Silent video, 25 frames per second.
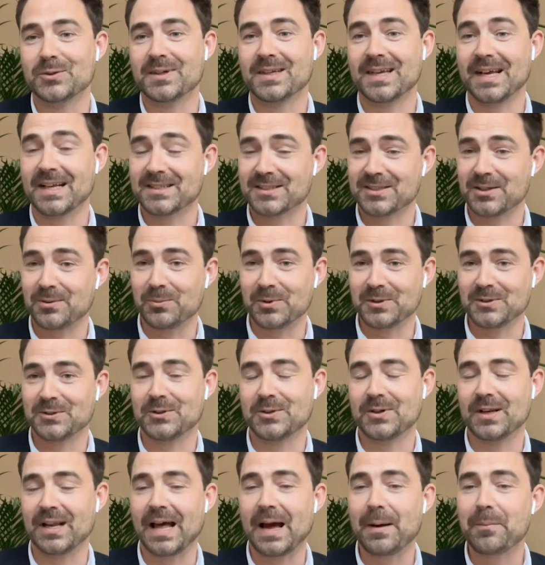get someone to
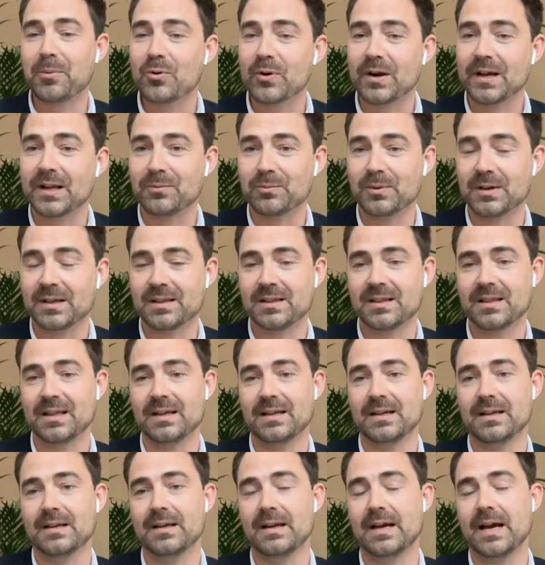collaborate with,
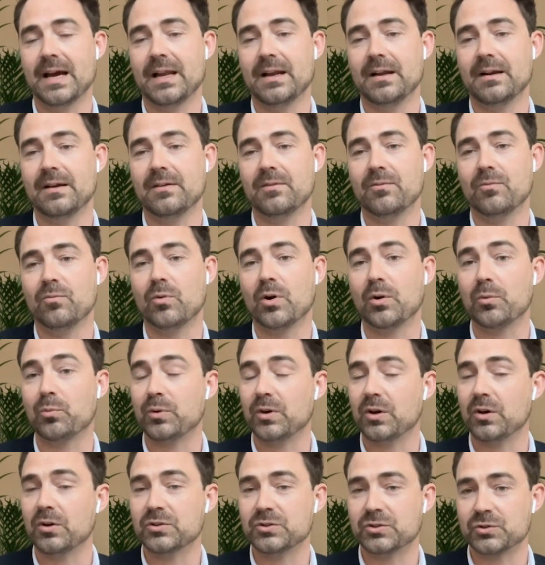and what
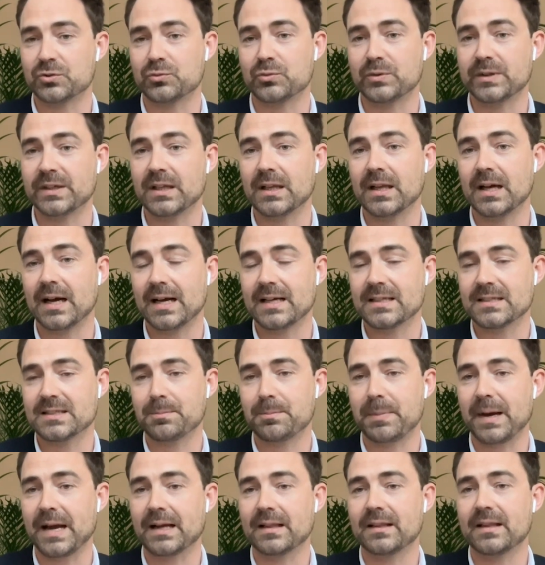we also realized
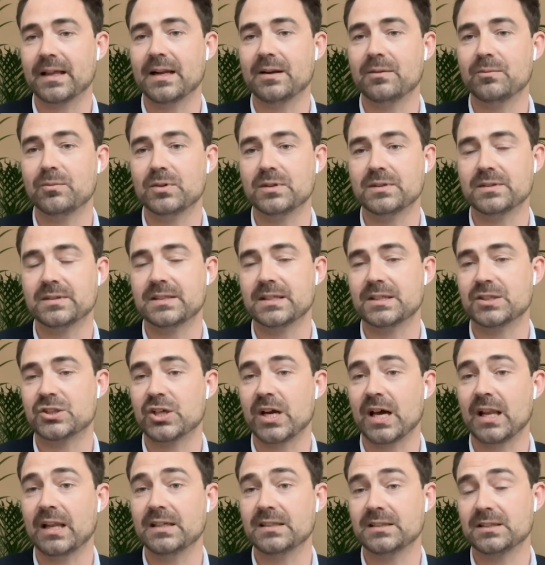back then was the
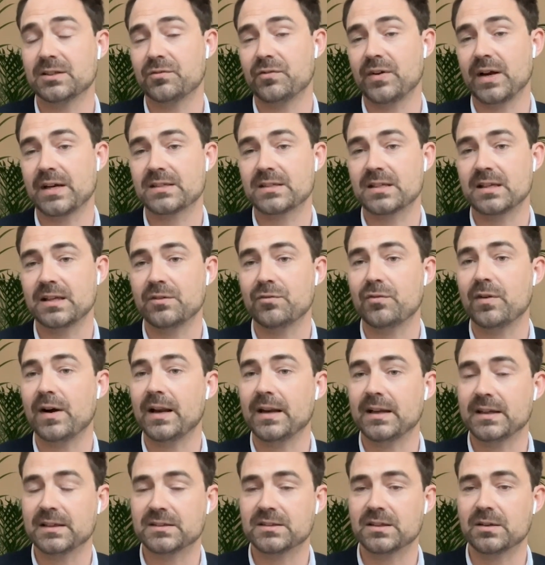challenge of actually
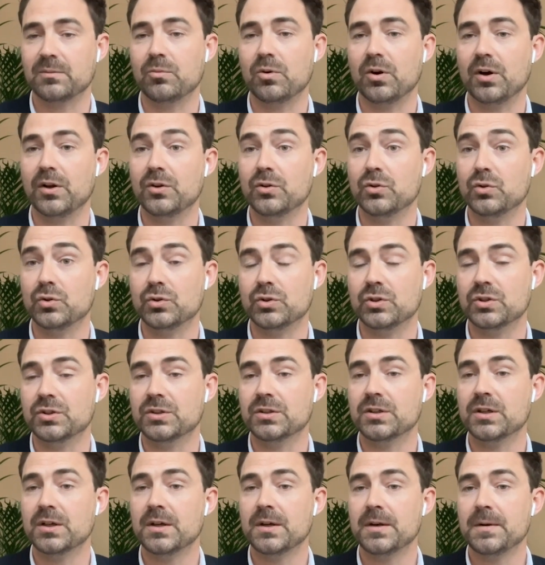finding someone who could
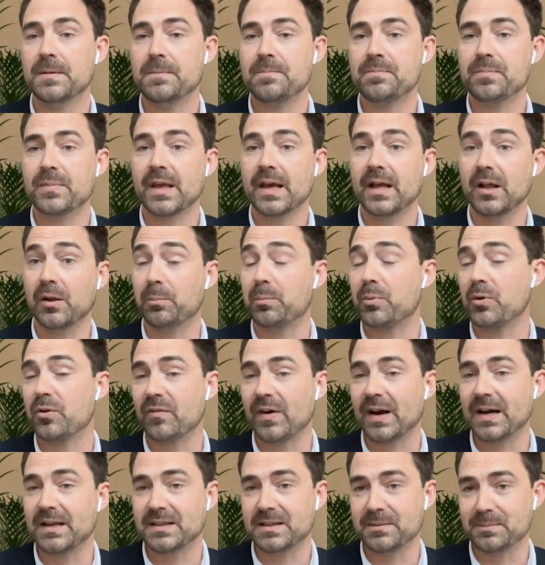help
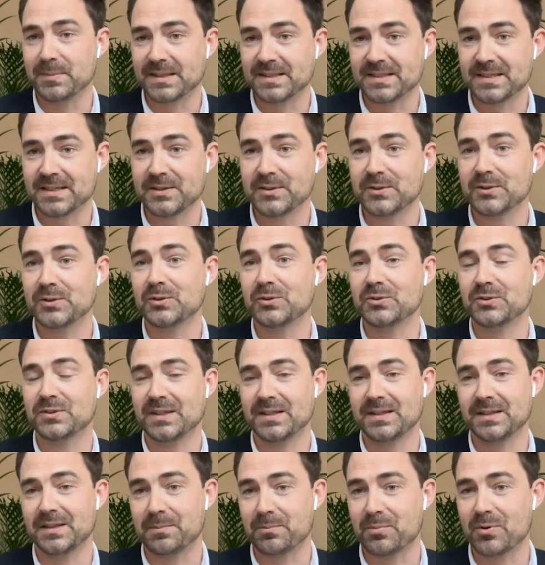provide the materials
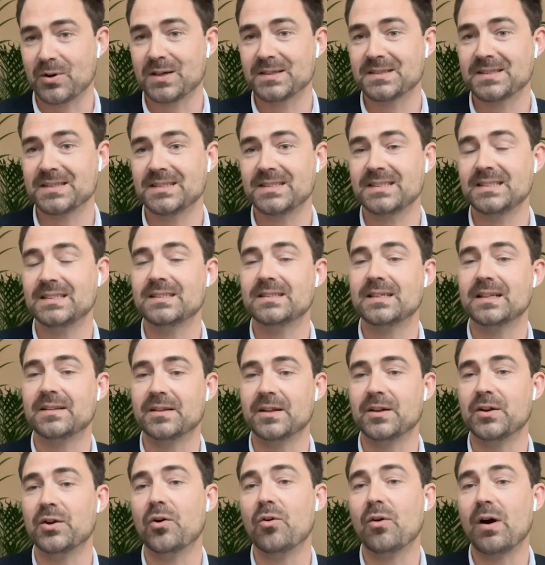and the processes and
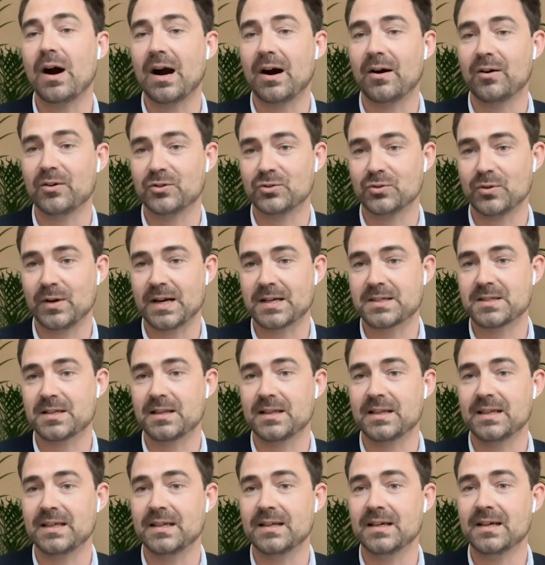the know-how to
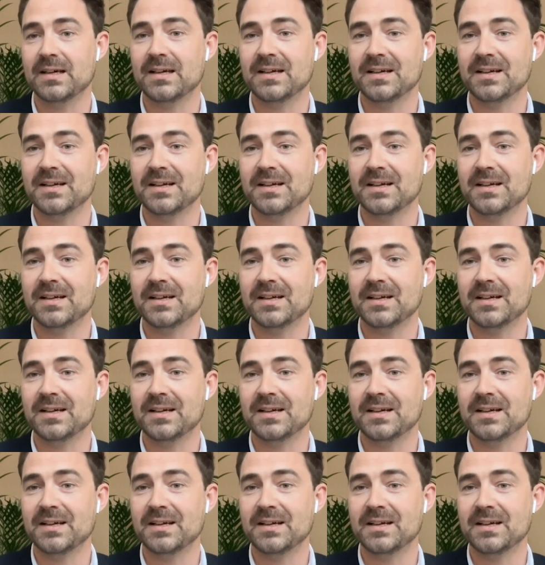actually